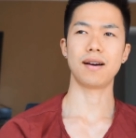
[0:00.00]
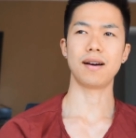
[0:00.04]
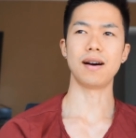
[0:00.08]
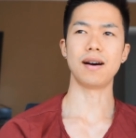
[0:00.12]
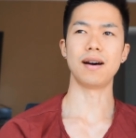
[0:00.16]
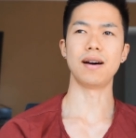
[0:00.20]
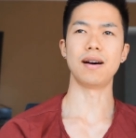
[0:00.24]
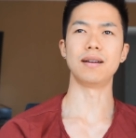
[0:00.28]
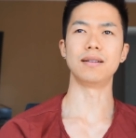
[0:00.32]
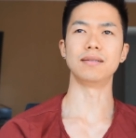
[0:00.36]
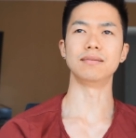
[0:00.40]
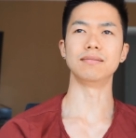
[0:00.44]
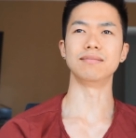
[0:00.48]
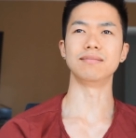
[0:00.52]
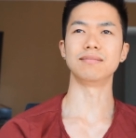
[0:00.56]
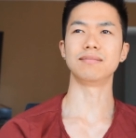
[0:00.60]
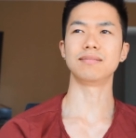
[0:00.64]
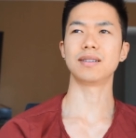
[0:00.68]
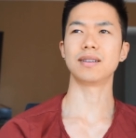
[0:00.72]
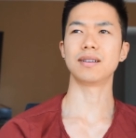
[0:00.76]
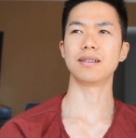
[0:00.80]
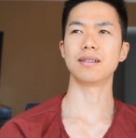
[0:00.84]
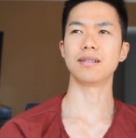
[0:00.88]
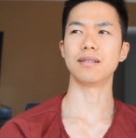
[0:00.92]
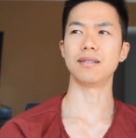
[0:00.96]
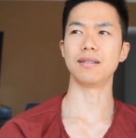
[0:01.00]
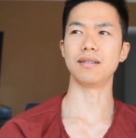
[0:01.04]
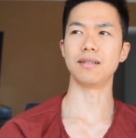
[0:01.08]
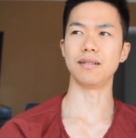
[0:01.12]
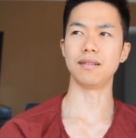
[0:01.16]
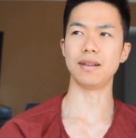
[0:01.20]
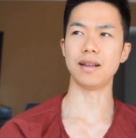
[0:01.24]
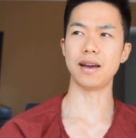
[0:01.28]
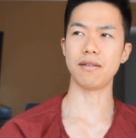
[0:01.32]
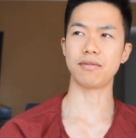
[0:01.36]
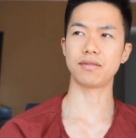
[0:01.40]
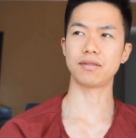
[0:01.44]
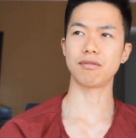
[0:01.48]
um,
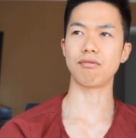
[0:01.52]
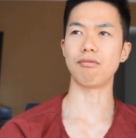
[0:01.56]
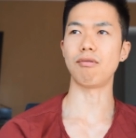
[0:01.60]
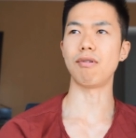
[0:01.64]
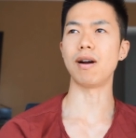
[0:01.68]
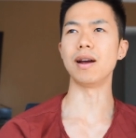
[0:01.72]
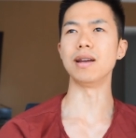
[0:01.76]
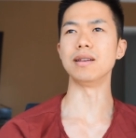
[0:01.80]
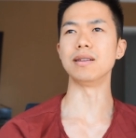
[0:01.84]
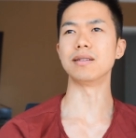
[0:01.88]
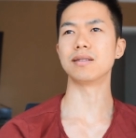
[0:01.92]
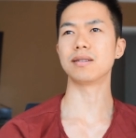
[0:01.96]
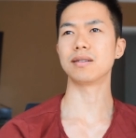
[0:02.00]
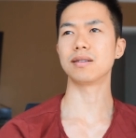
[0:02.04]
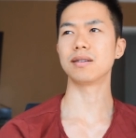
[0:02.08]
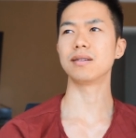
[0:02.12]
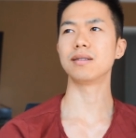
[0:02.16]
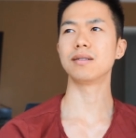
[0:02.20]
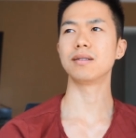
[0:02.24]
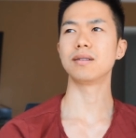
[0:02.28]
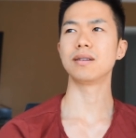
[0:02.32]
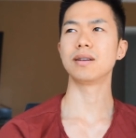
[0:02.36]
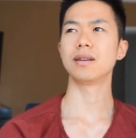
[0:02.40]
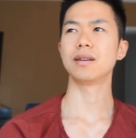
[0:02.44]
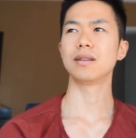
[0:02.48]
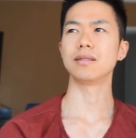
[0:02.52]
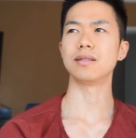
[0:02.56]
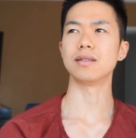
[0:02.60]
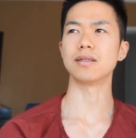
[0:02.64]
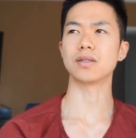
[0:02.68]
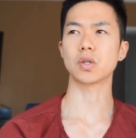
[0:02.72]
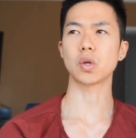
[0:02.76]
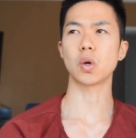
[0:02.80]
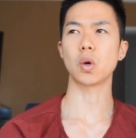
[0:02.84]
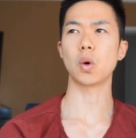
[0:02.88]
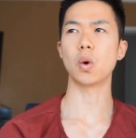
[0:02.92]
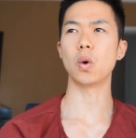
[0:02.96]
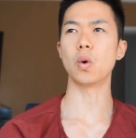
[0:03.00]
left right,
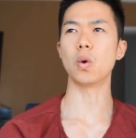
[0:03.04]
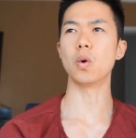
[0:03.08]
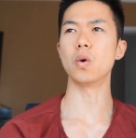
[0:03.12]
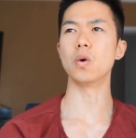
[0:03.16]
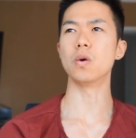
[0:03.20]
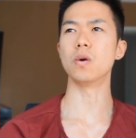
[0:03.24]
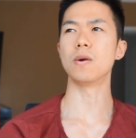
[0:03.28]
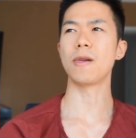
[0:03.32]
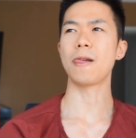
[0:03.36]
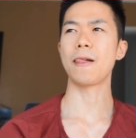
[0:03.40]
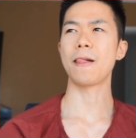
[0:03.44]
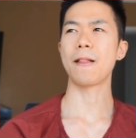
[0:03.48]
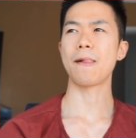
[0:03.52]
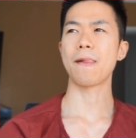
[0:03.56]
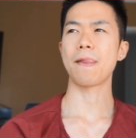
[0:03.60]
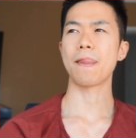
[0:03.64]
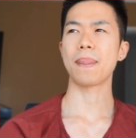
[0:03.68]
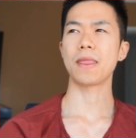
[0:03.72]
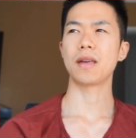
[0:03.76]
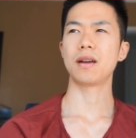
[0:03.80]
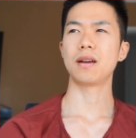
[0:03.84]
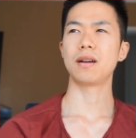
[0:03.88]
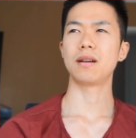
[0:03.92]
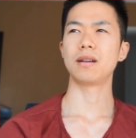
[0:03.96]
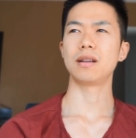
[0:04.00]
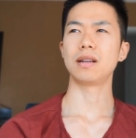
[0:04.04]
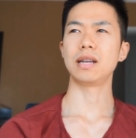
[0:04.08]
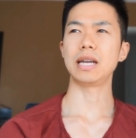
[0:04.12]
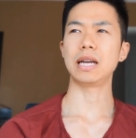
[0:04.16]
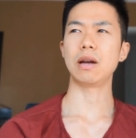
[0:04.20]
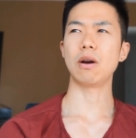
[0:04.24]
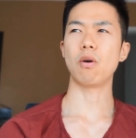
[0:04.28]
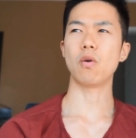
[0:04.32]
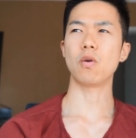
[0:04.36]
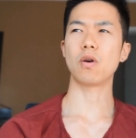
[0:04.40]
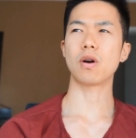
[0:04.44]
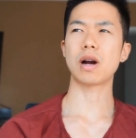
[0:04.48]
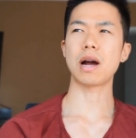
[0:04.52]
this whole
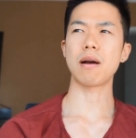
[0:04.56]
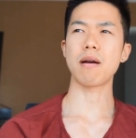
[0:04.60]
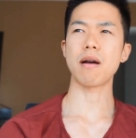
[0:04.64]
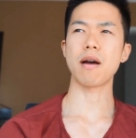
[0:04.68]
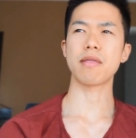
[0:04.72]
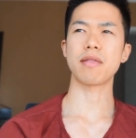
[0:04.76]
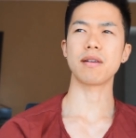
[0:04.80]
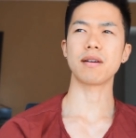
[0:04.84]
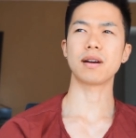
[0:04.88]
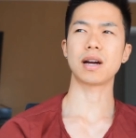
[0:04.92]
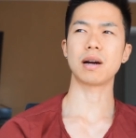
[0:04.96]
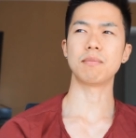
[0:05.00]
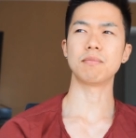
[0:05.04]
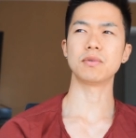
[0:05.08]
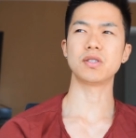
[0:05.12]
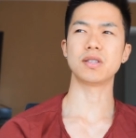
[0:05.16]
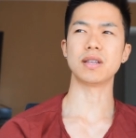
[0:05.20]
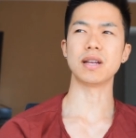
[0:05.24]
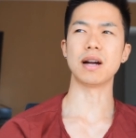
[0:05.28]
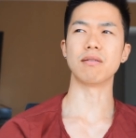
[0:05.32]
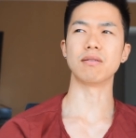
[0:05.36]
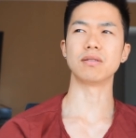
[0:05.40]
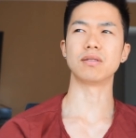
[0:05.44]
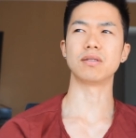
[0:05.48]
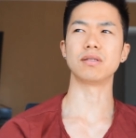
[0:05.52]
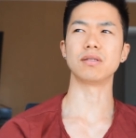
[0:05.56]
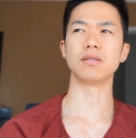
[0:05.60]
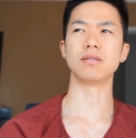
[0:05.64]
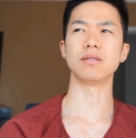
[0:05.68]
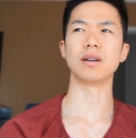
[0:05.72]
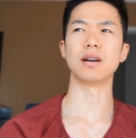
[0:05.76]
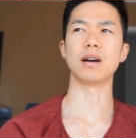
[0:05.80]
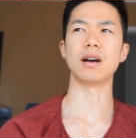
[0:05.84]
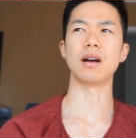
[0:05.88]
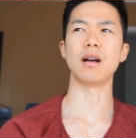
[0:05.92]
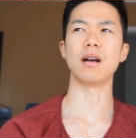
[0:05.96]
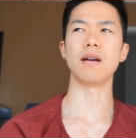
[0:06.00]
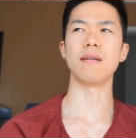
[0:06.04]
it all I think comes down to
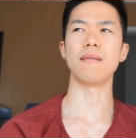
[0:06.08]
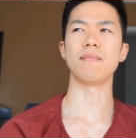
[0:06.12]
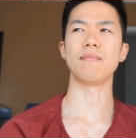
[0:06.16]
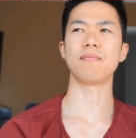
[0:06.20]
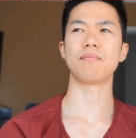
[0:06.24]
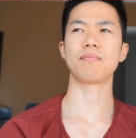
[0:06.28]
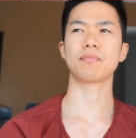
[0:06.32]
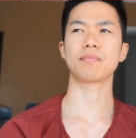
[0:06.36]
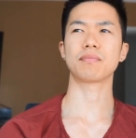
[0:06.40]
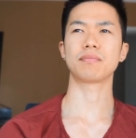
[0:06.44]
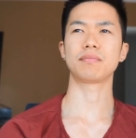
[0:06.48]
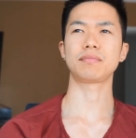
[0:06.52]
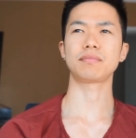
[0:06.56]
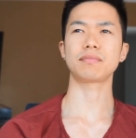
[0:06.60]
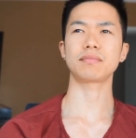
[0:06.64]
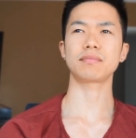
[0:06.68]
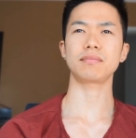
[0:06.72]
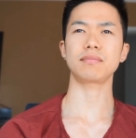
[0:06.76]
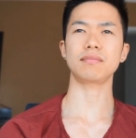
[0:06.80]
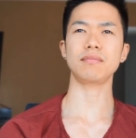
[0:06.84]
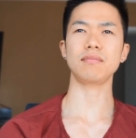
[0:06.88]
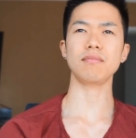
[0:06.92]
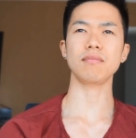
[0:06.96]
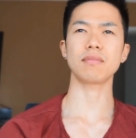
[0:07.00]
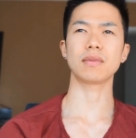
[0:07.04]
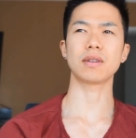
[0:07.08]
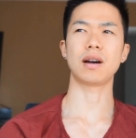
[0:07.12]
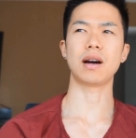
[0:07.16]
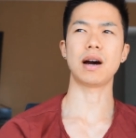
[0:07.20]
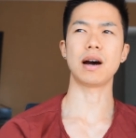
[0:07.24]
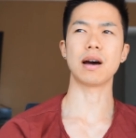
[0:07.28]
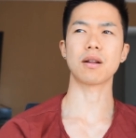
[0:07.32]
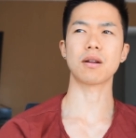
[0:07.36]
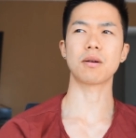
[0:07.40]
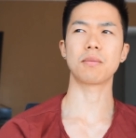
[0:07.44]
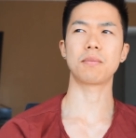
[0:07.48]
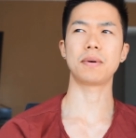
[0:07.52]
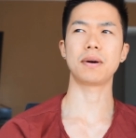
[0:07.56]
uh,
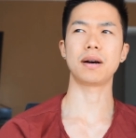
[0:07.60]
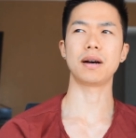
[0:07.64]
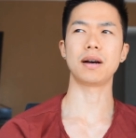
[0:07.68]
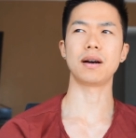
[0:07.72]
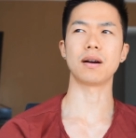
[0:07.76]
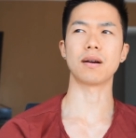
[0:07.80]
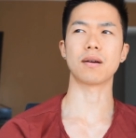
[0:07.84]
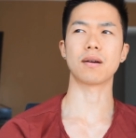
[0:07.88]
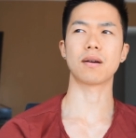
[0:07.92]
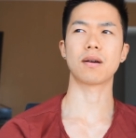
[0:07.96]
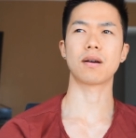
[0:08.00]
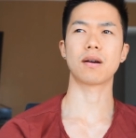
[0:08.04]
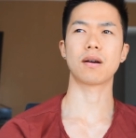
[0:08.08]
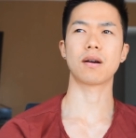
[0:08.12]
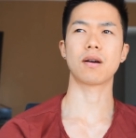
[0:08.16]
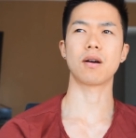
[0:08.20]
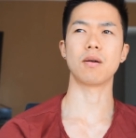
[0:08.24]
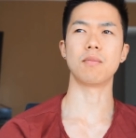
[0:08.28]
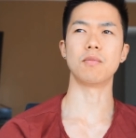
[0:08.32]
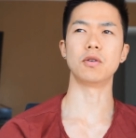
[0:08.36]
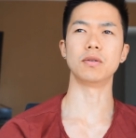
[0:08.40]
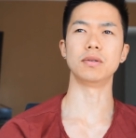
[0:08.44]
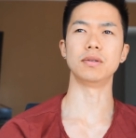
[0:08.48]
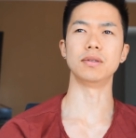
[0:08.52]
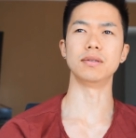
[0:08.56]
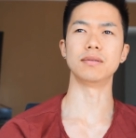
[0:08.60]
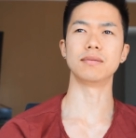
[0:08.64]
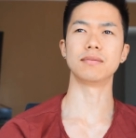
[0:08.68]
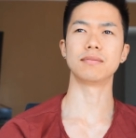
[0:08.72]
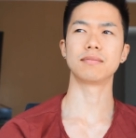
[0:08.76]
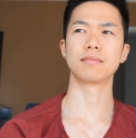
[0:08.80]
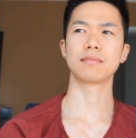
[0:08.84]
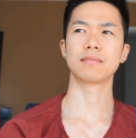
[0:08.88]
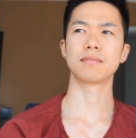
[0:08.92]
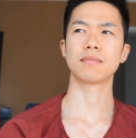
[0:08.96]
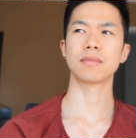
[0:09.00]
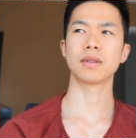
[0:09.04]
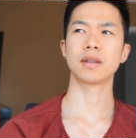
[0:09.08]
a lot of uh, common
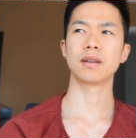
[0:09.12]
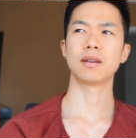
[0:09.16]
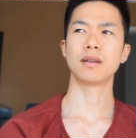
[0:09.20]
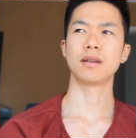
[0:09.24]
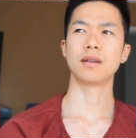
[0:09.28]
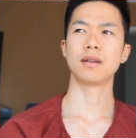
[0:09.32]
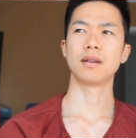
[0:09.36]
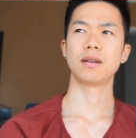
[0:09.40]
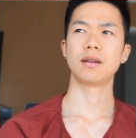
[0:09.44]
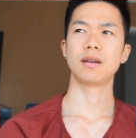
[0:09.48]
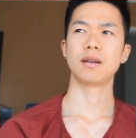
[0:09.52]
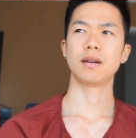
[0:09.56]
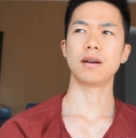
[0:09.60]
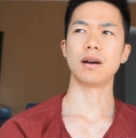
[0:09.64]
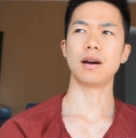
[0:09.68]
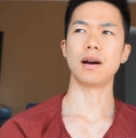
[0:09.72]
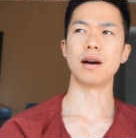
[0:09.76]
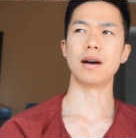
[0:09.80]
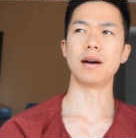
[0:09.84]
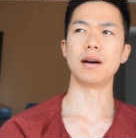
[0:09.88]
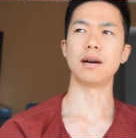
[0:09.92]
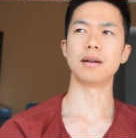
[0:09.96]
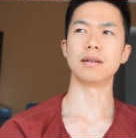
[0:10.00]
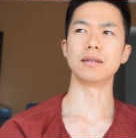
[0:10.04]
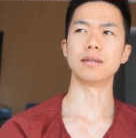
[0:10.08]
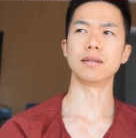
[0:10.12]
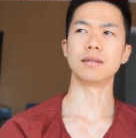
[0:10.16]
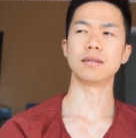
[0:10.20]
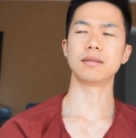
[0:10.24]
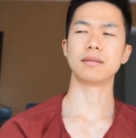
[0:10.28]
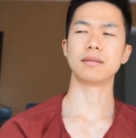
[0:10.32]
uh,